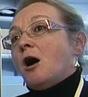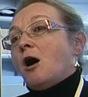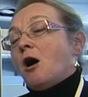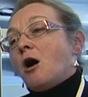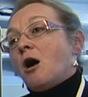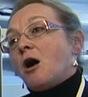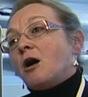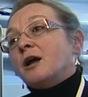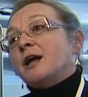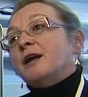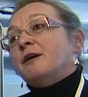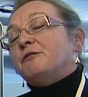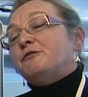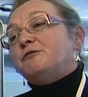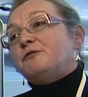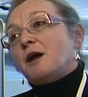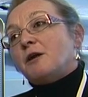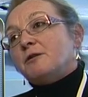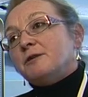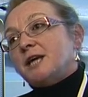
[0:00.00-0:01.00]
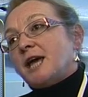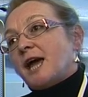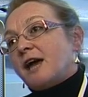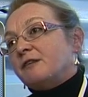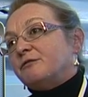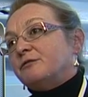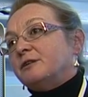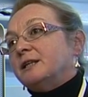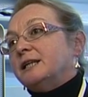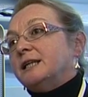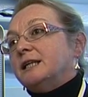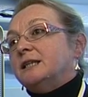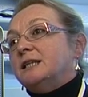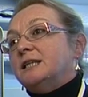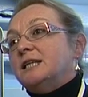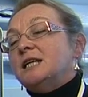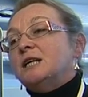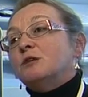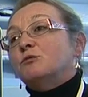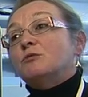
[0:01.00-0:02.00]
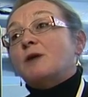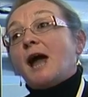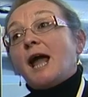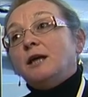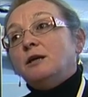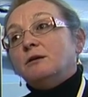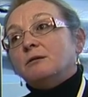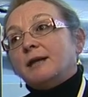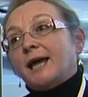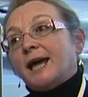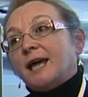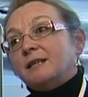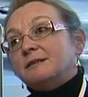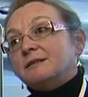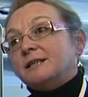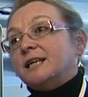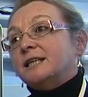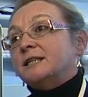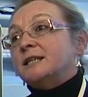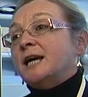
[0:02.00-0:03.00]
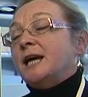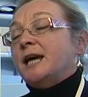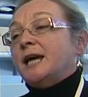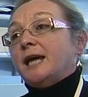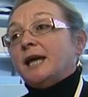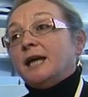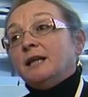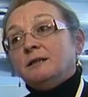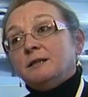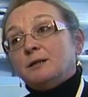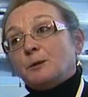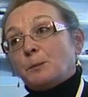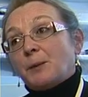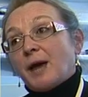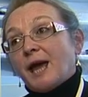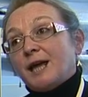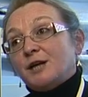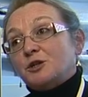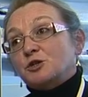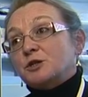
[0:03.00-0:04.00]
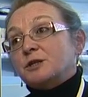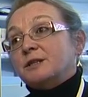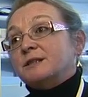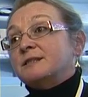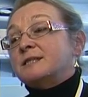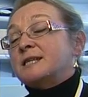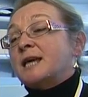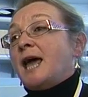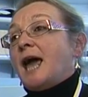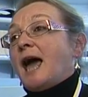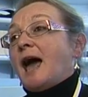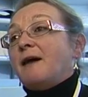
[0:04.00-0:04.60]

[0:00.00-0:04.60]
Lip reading: are very heavily deregulated in the patients,